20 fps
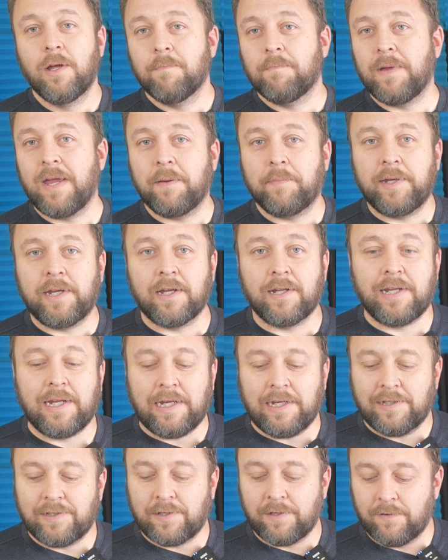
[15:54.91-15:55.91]
maybe
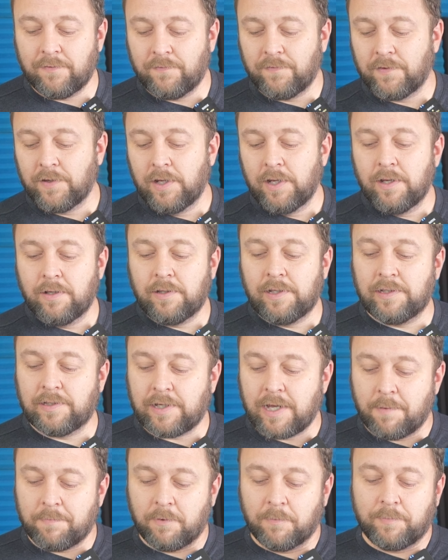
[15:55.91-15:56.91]
adhesive these
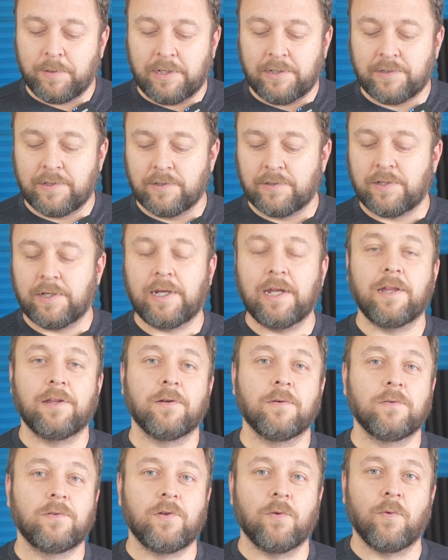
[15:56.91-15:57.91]
couple pieces
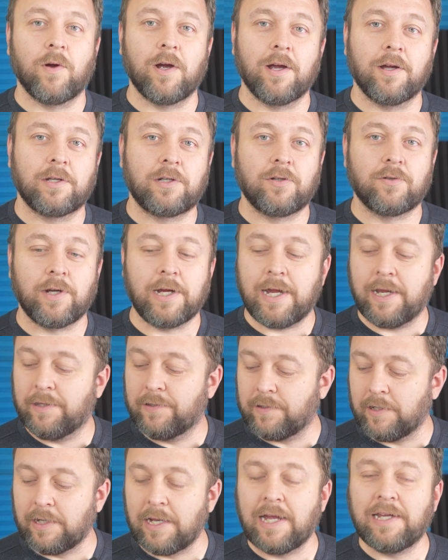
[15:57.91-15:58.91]
together to where it
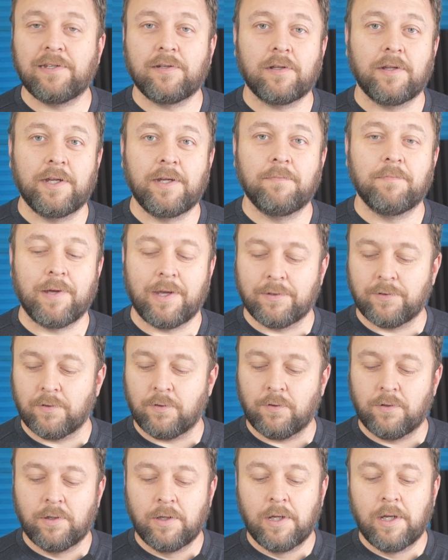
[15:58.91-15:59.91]
creates a nice clean
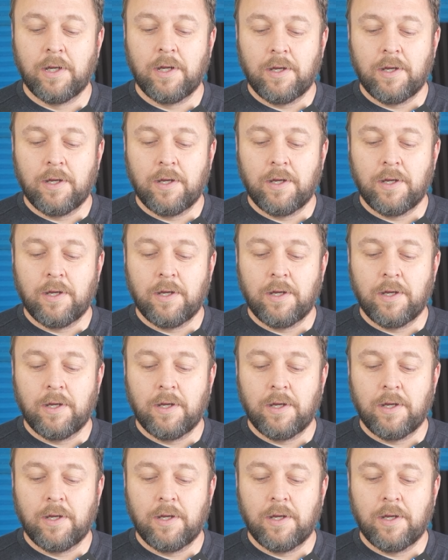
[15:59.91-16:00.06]
bezel